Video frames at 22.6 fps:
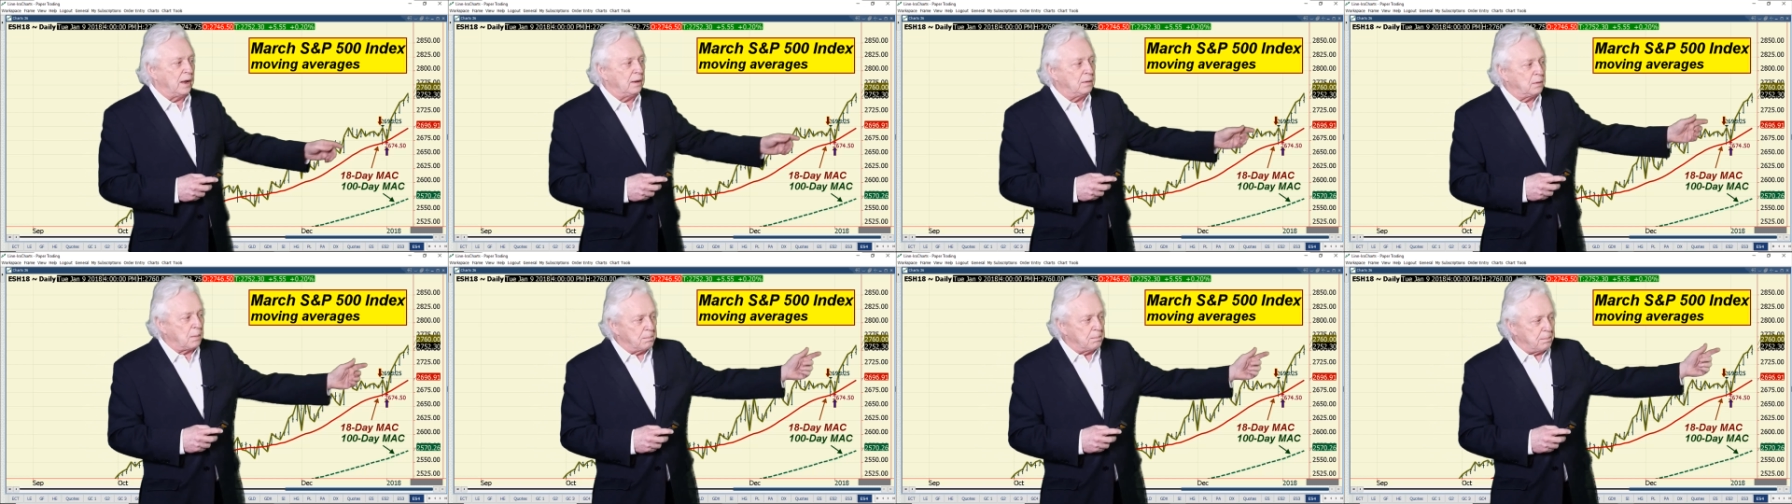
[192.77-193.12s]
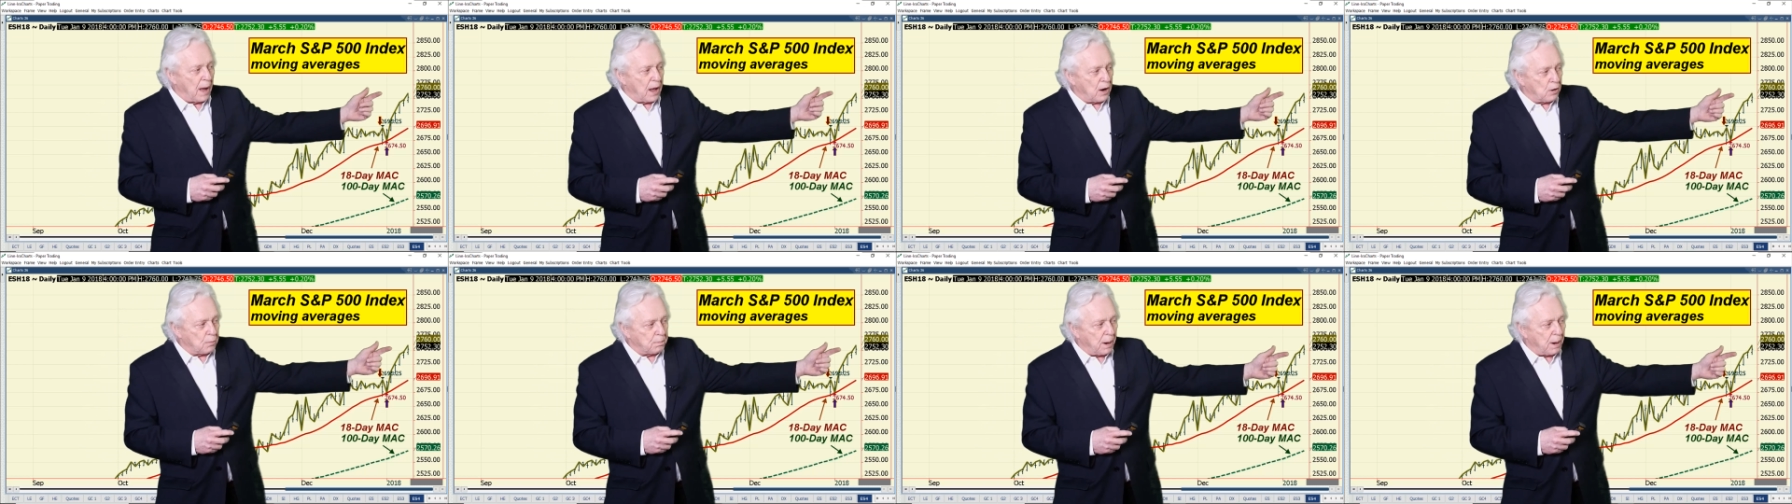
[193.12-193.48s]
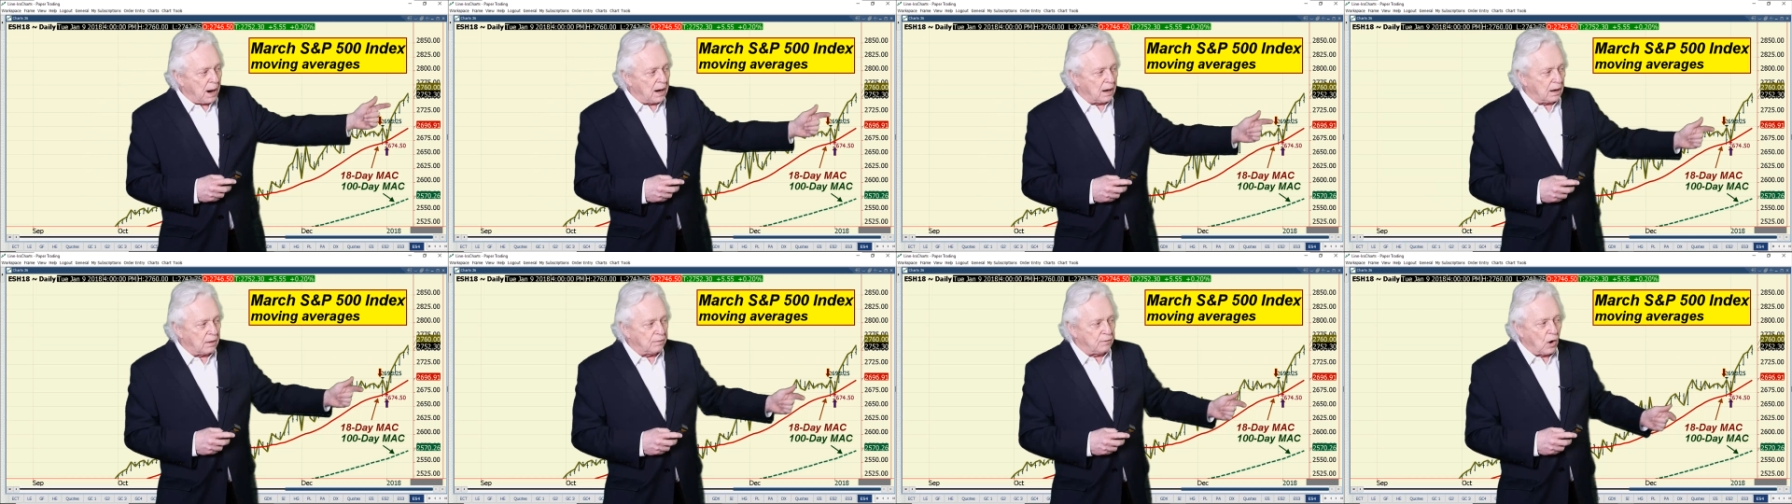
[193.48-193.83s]
the better
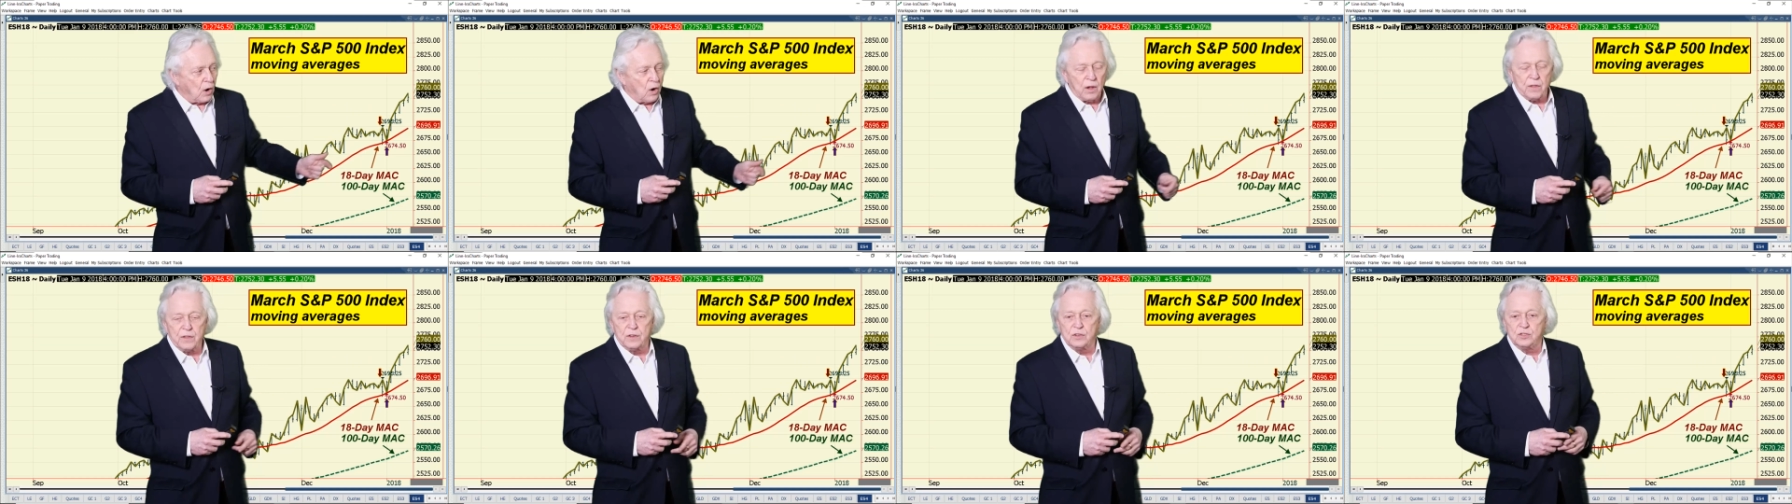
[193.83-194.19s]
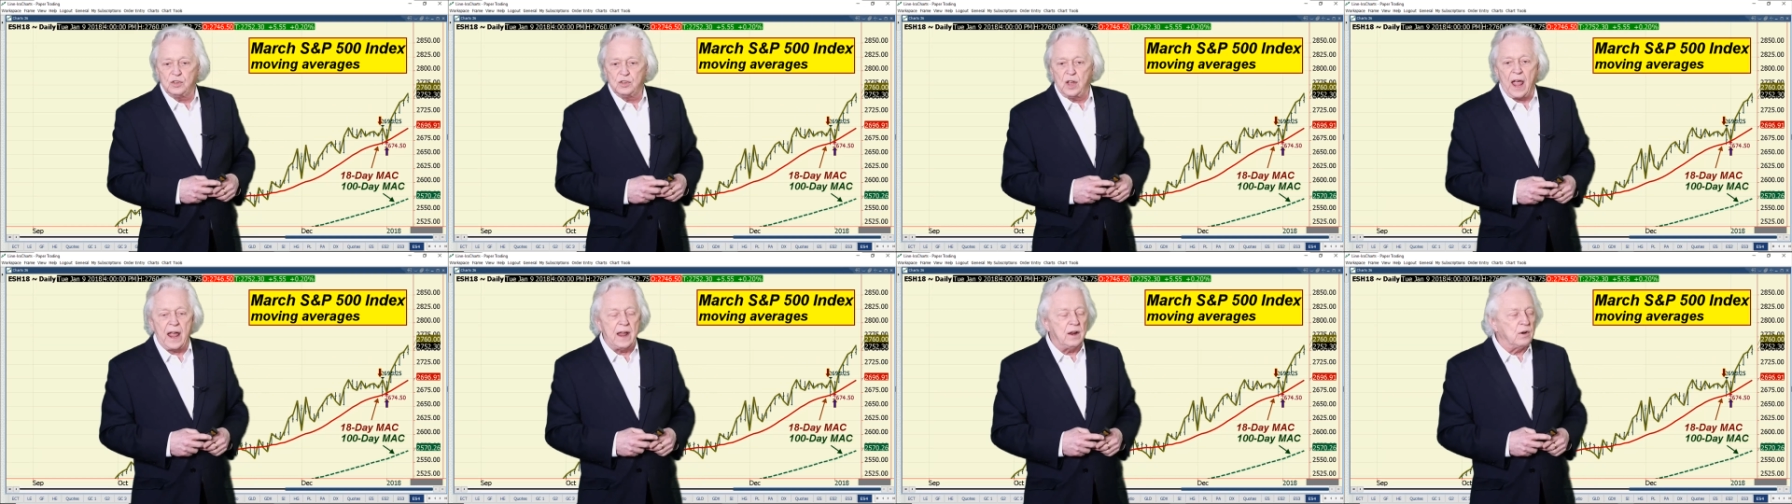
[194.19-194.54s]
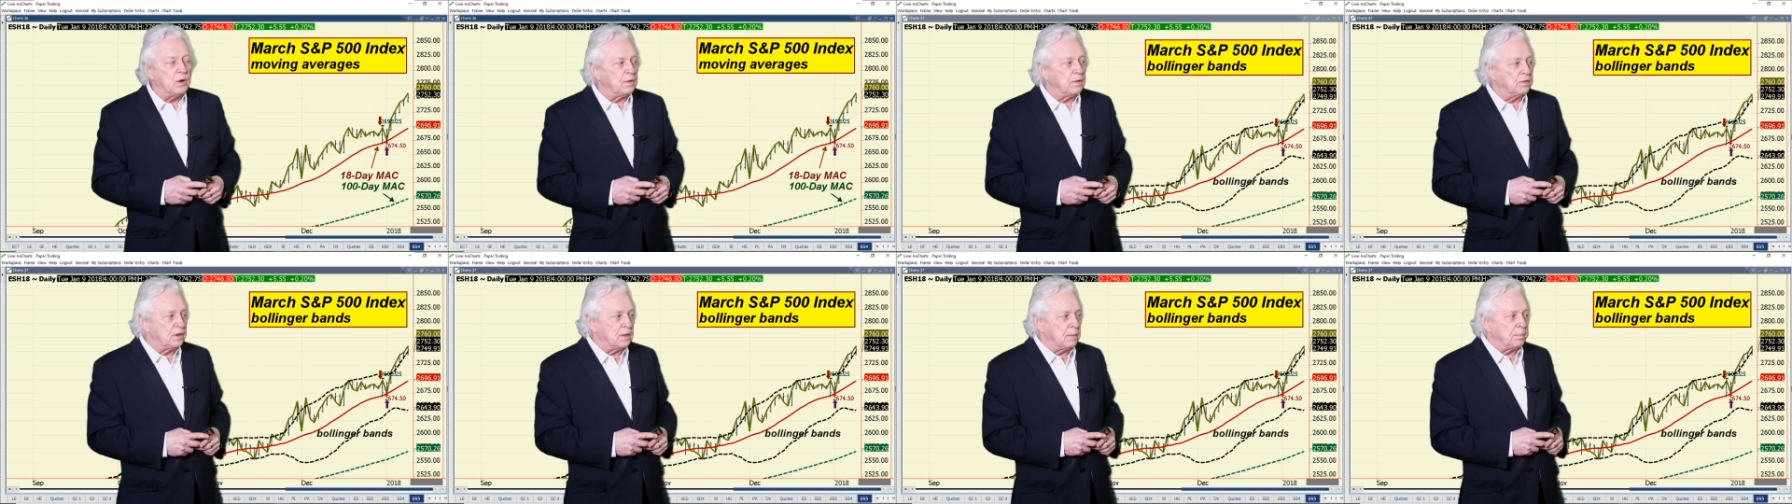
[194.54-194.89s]
part of all this gain
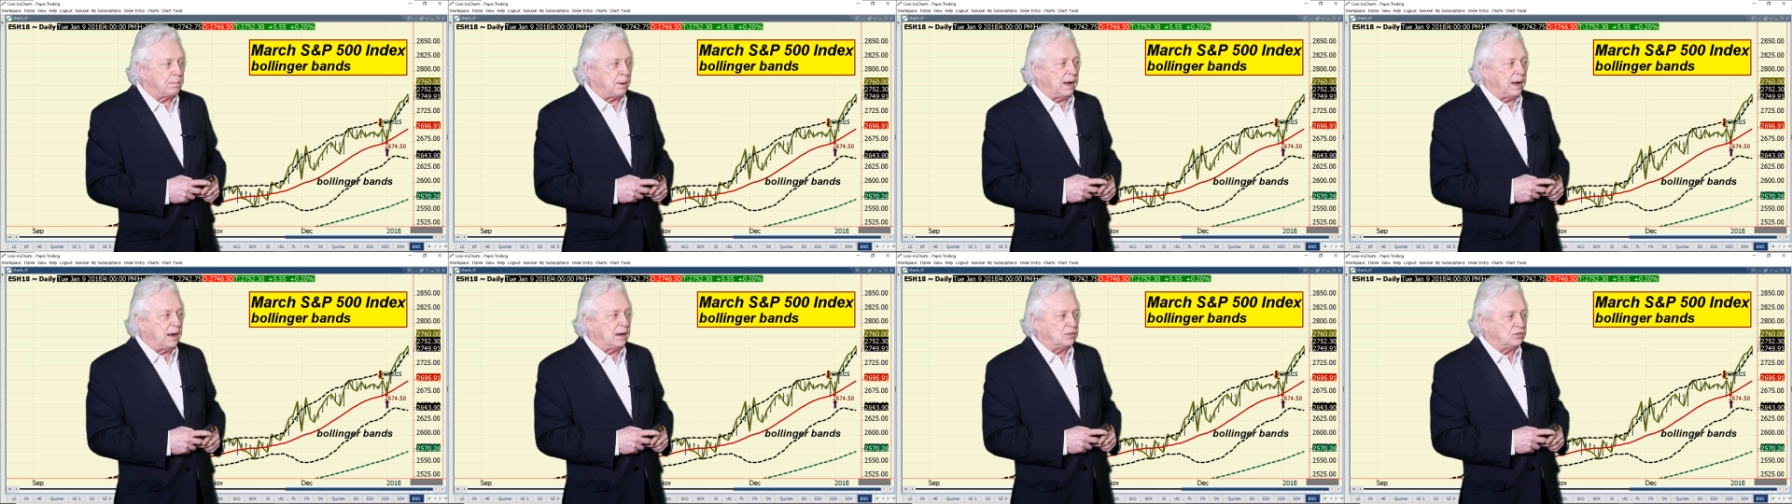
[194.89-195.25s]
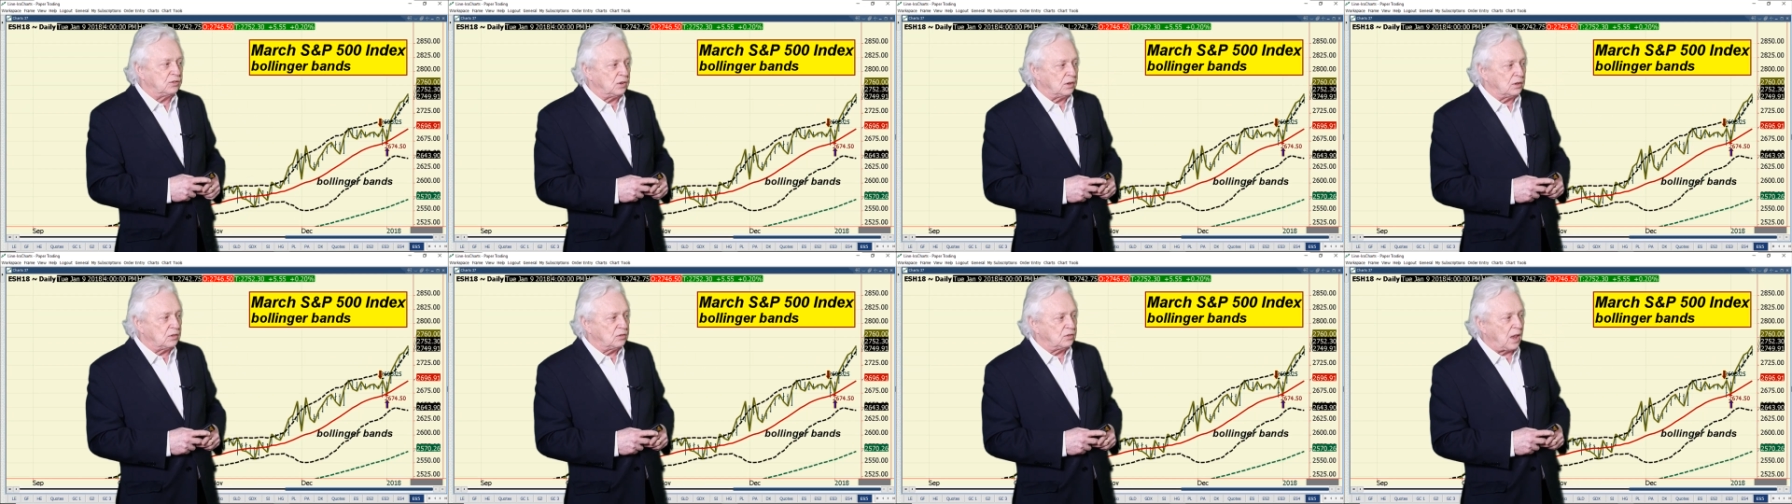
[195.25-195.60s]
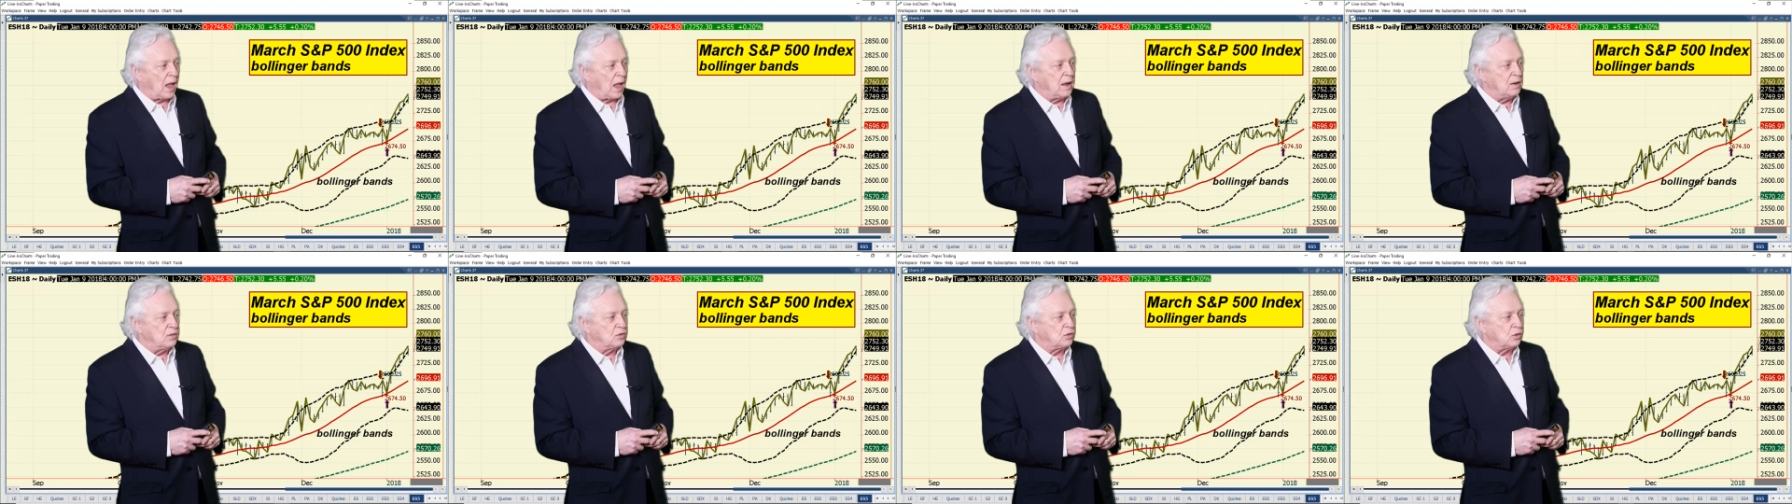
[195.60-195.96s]
over the past six
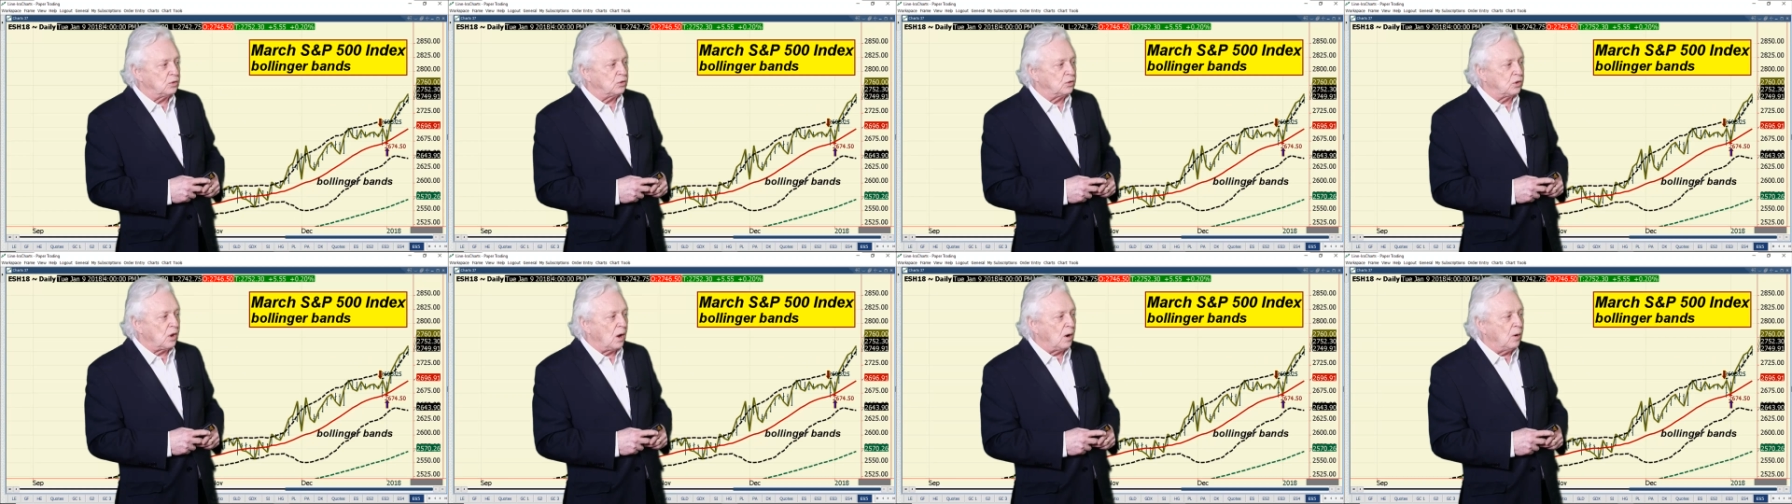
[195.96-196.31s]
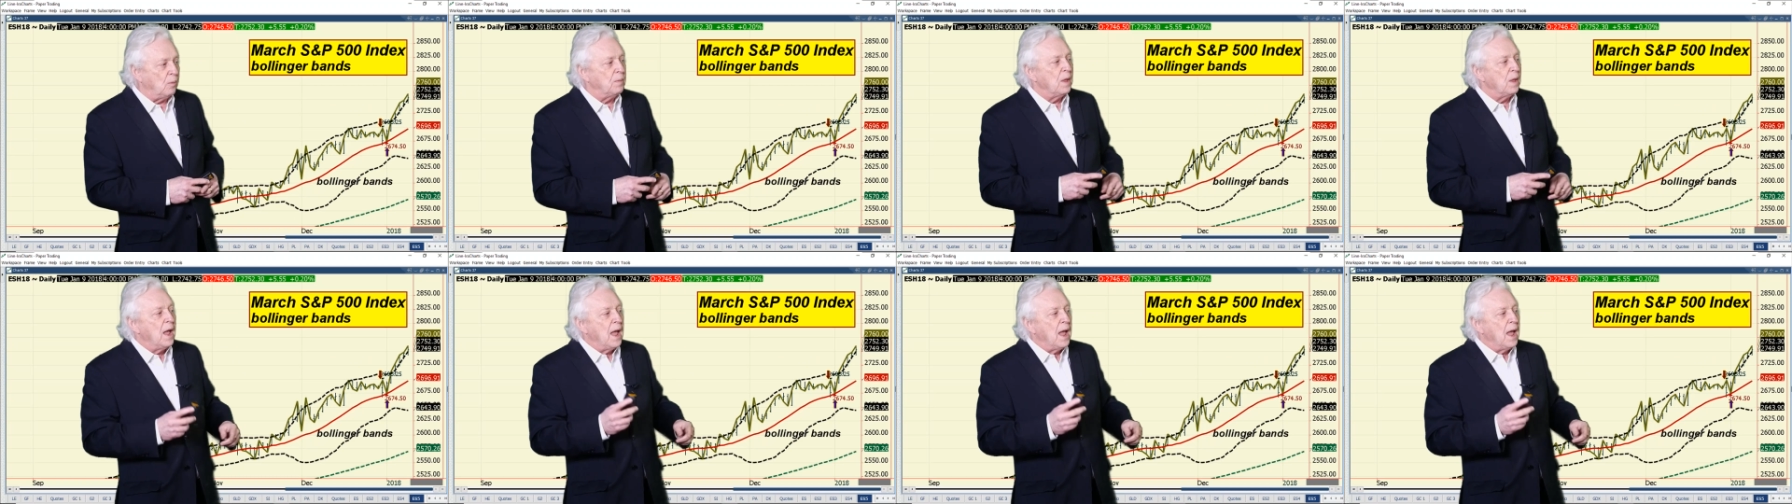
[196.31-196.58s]
days or so.